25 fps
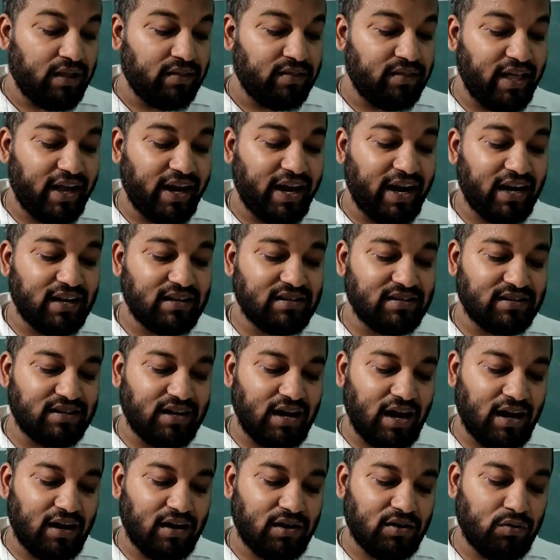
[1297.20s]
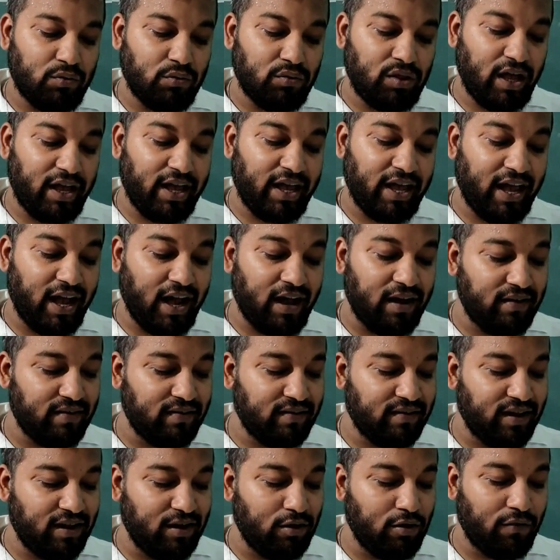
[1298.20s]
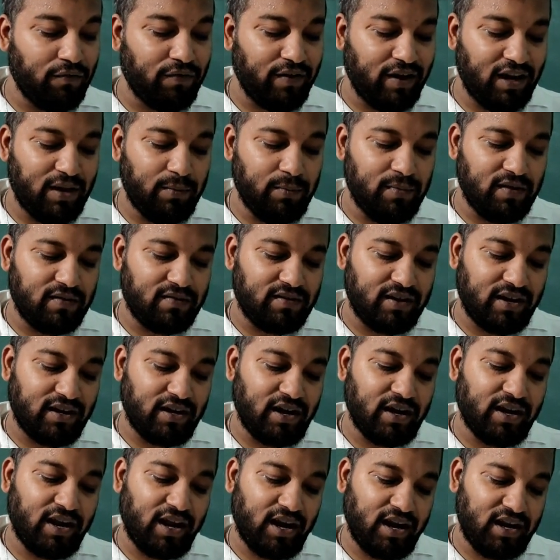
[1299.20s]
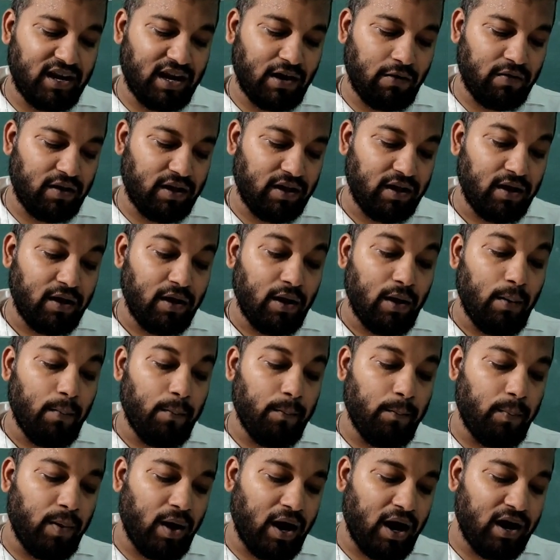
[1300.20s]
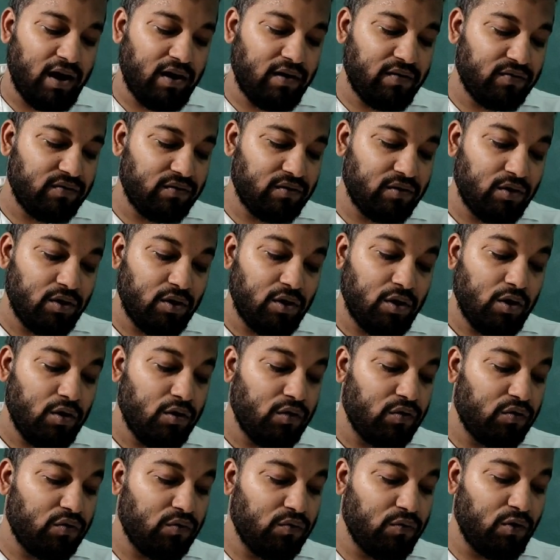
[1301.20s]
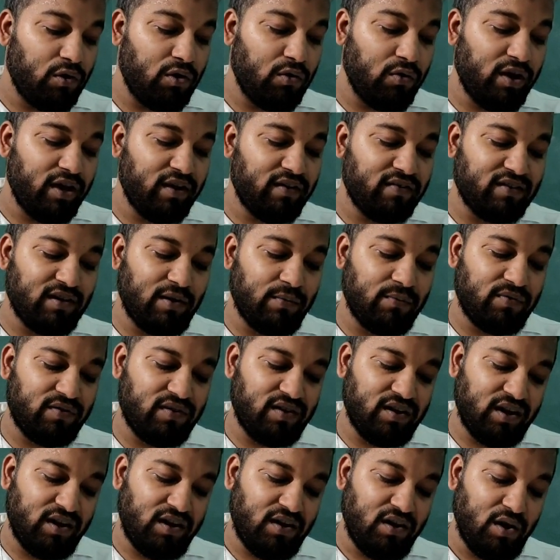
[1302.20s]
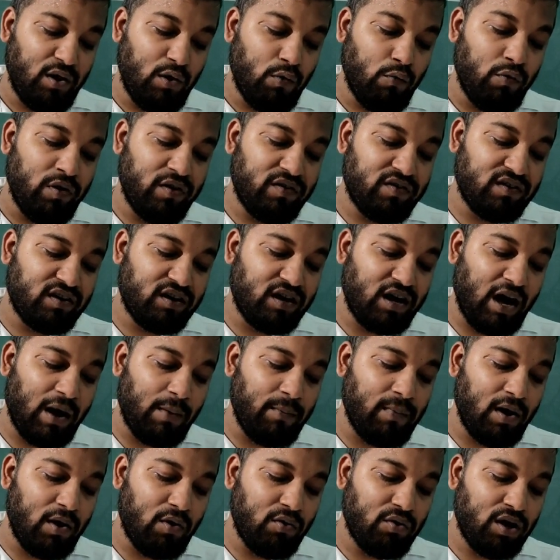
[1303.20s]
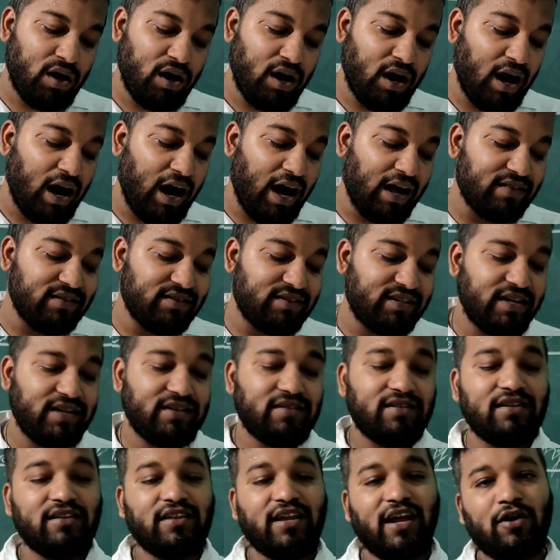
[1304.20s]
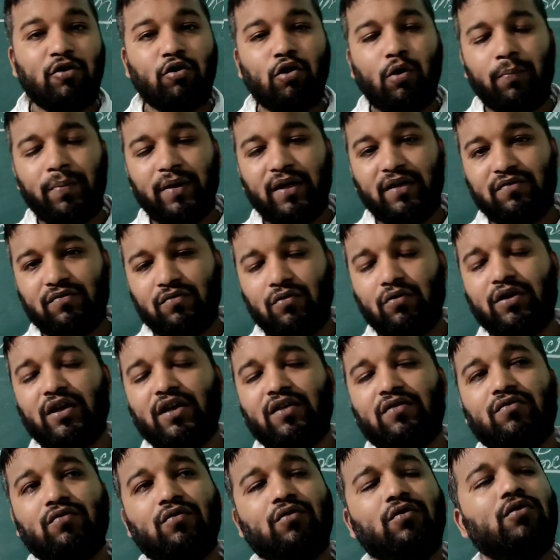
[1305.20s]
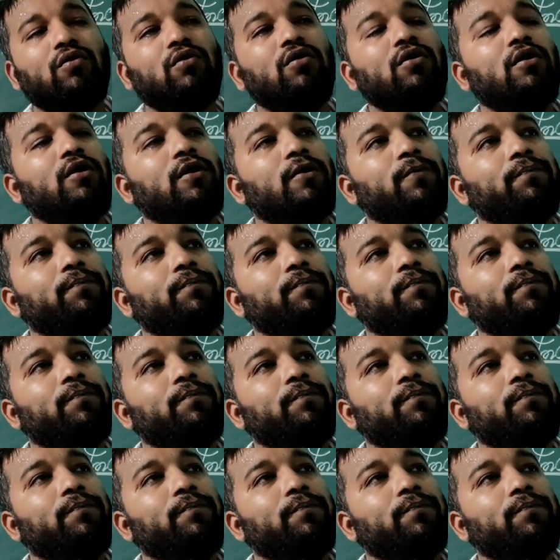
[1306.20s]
they get stuck to the hairy skin of animals and are carried away. Birds swallowing some seed which come out unchanged in their droppings. Okay, so